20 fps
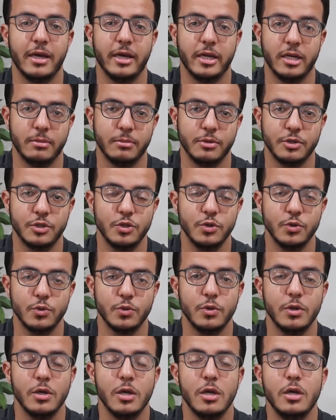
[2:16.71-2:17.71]
And number
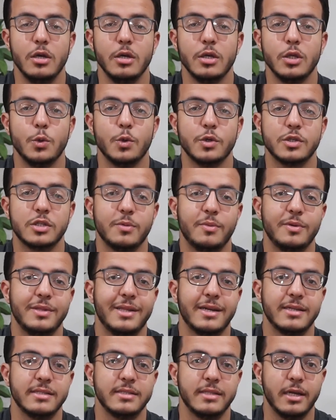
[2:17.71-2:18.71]
two, you are someone
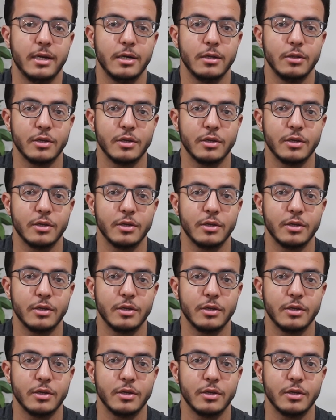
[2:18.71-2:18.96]
that is there